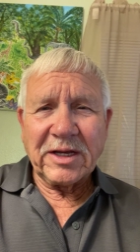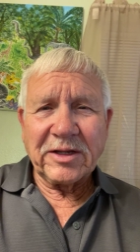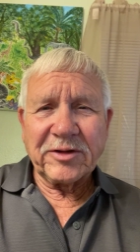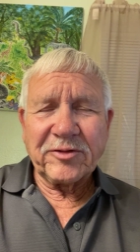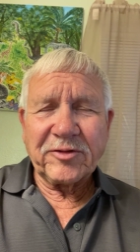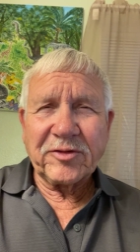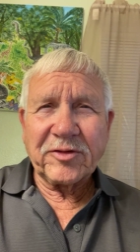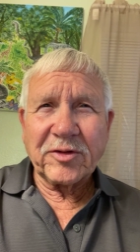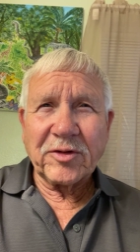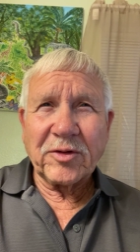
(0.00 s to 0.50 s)

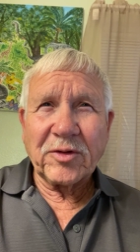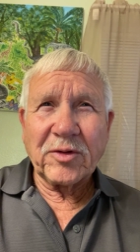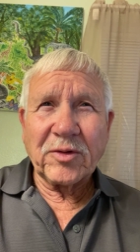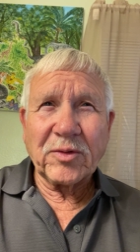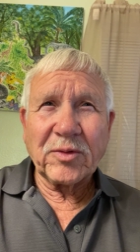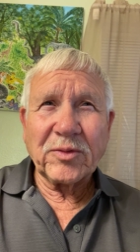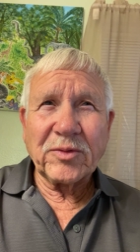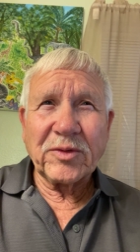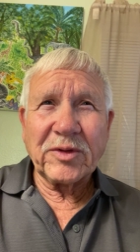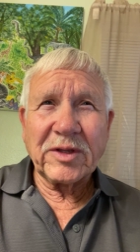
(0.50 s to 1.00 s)
And
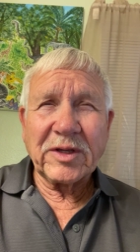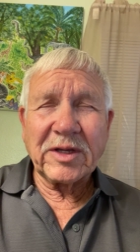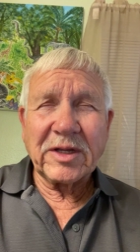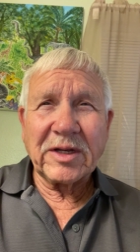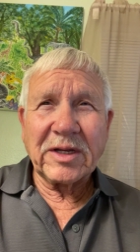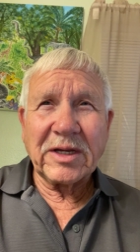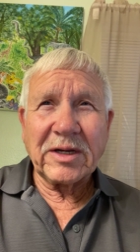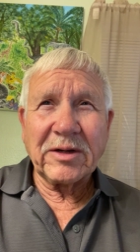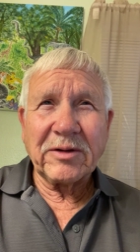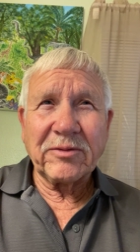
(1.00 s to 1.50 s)
so
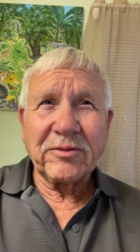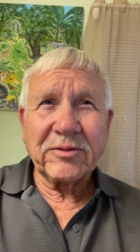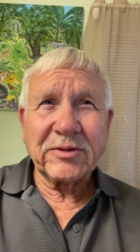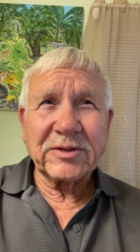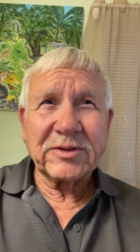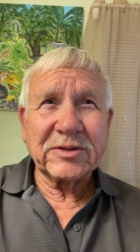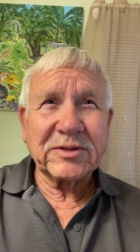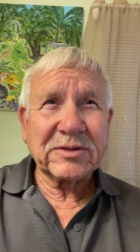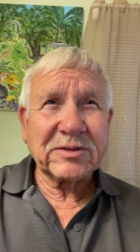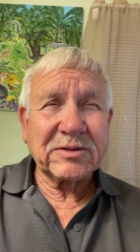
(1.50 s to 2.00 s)
then I
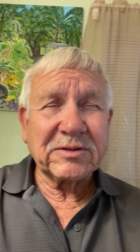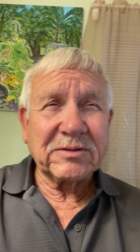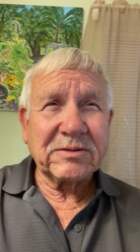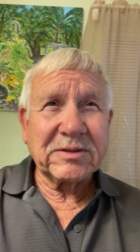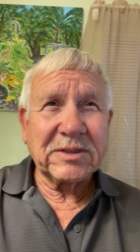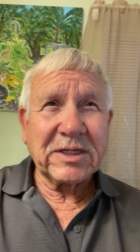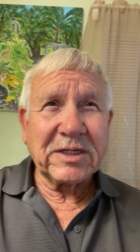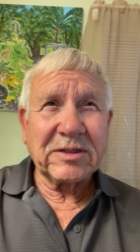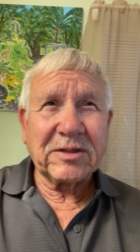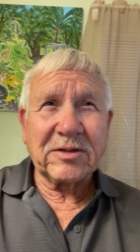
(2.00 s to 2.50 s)
was
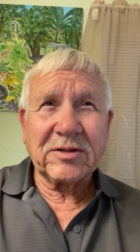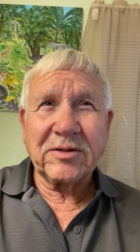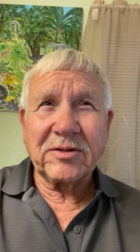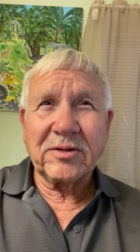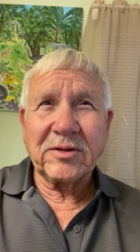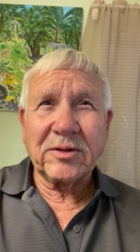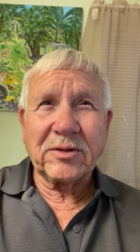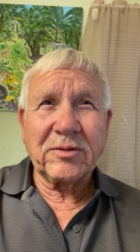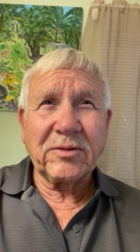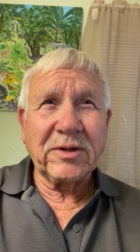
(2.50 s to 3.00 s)
cut
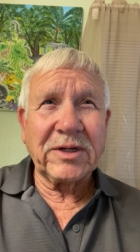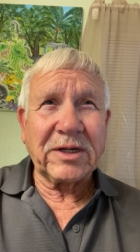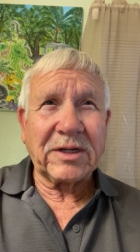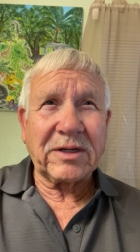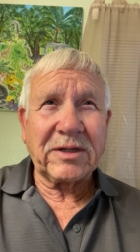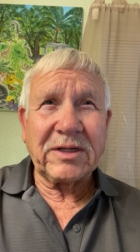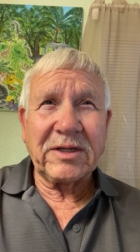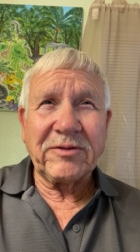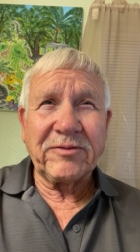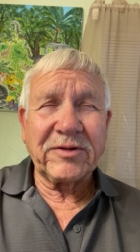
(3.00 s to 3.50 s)
to the
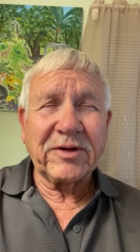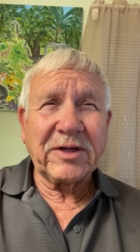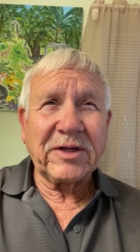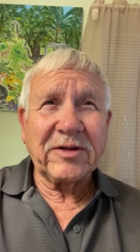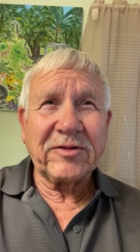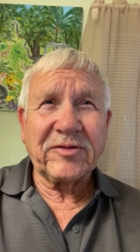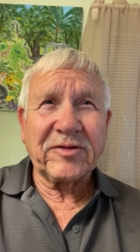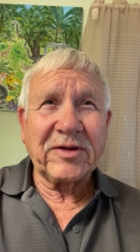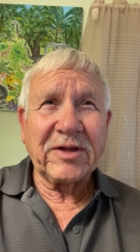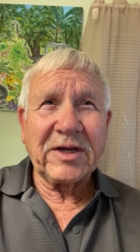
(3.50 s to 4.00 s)
quick,
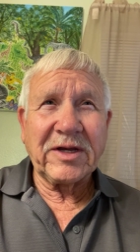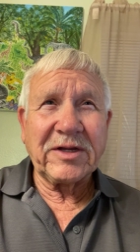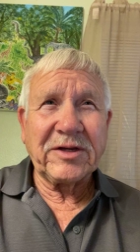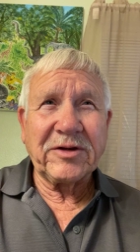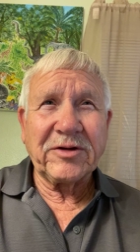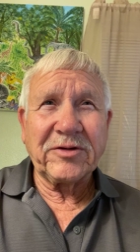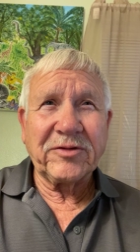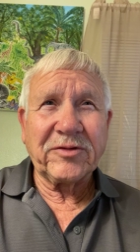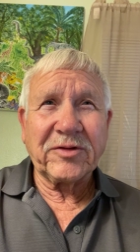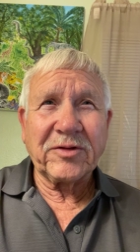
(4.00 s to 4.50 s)
even as
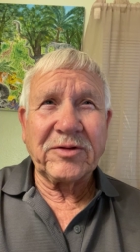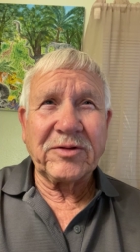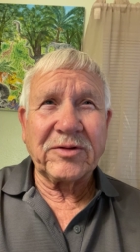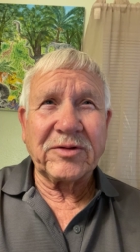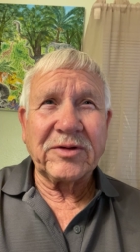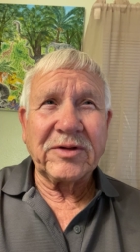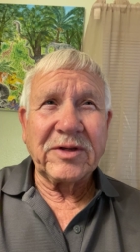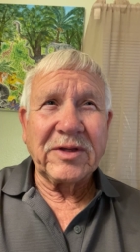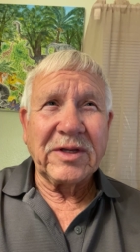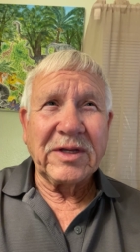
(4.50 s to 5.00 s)
nine years
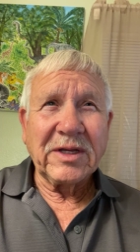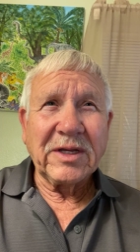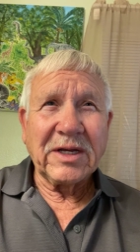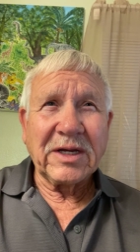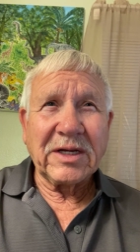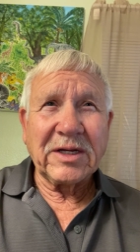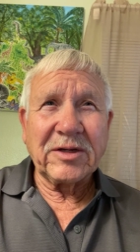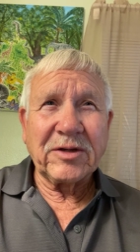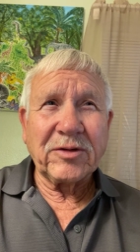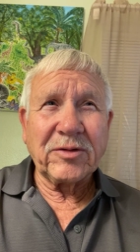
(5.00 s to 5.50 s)
old.
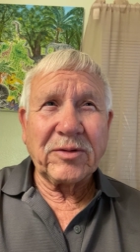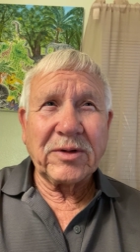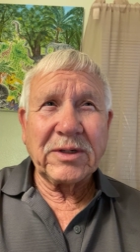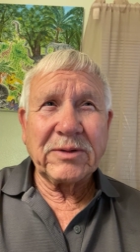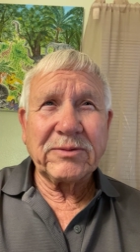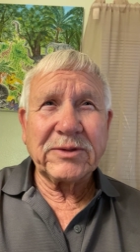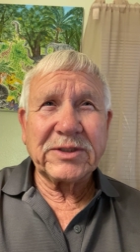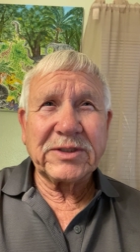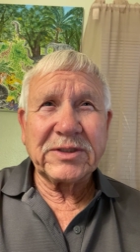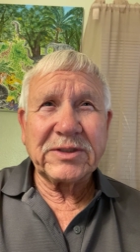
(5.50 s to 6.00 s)
I knew
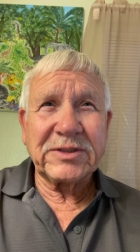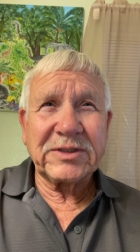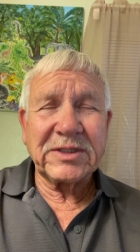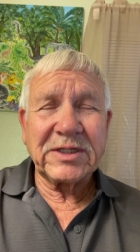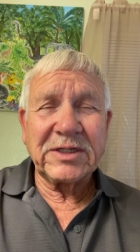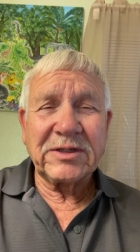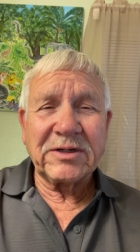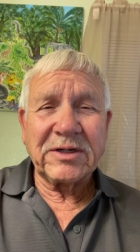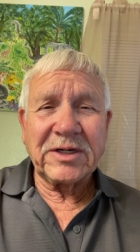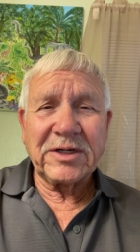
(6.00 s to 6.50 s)
I was a
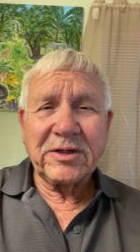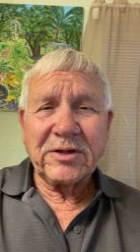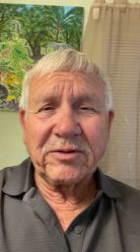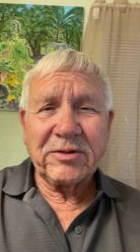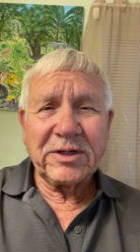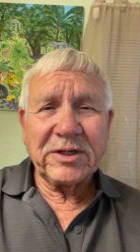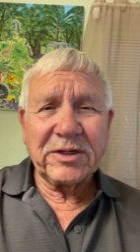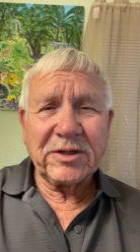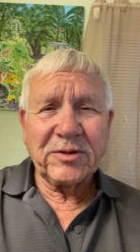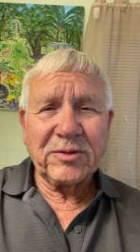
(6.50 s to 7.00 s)
sinner. I
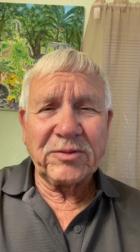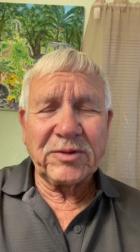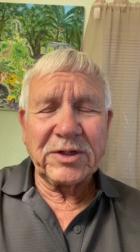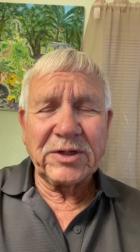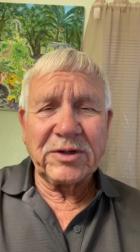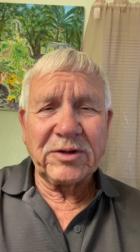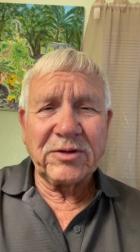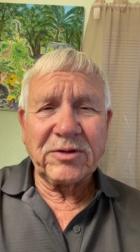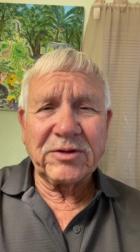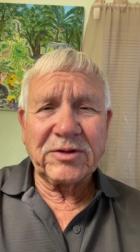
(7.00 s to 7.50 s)
knew I didn't
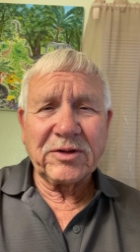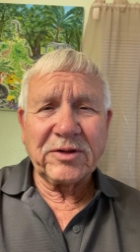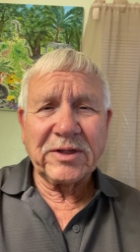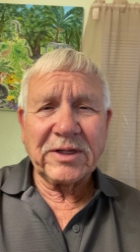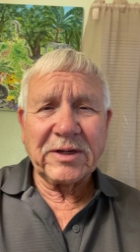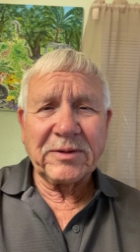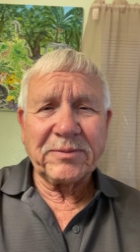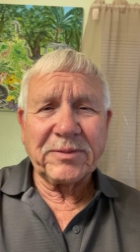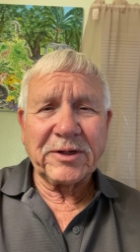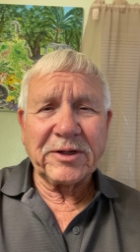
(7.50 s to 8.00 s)
want to go
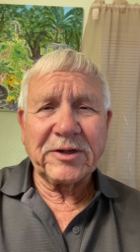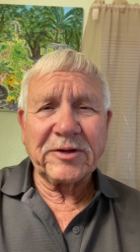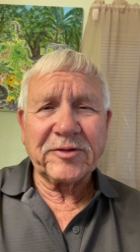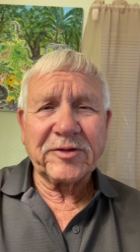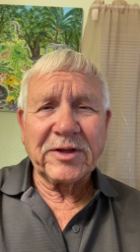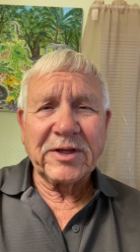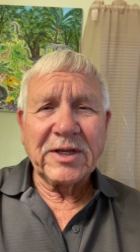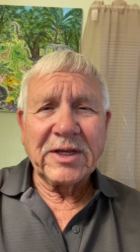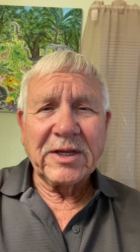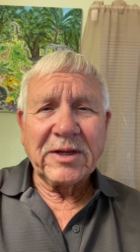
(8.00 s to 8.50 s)
to that
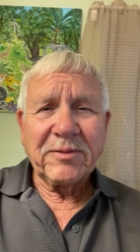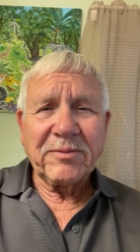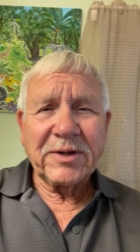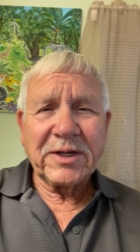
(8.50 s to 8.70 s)
place,